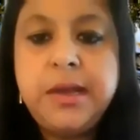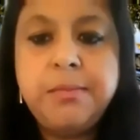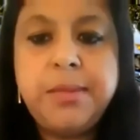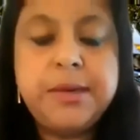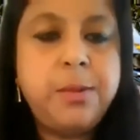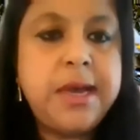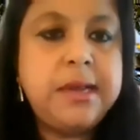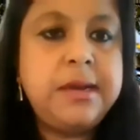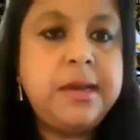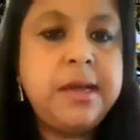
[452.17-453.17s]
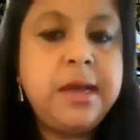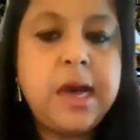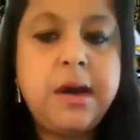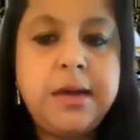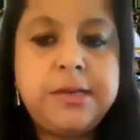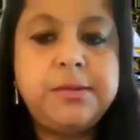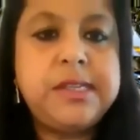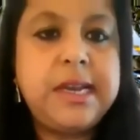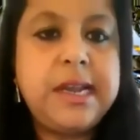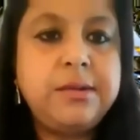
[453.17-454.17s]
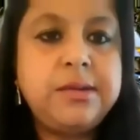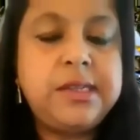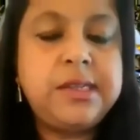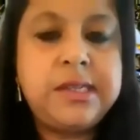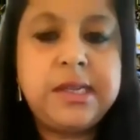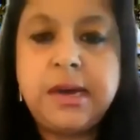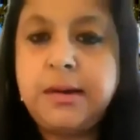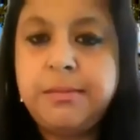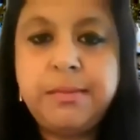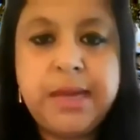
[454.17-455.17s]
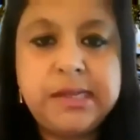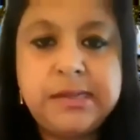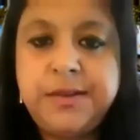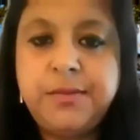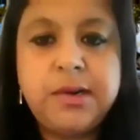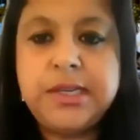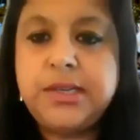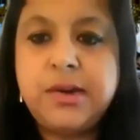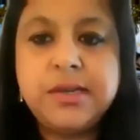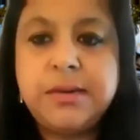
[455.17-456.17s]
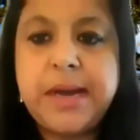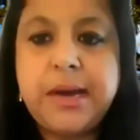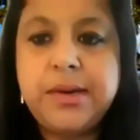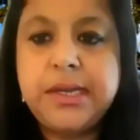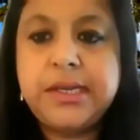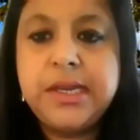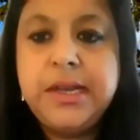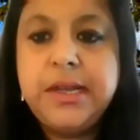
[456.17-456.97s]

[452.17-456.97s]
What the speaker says: But when it was announced, as we've already talked about it,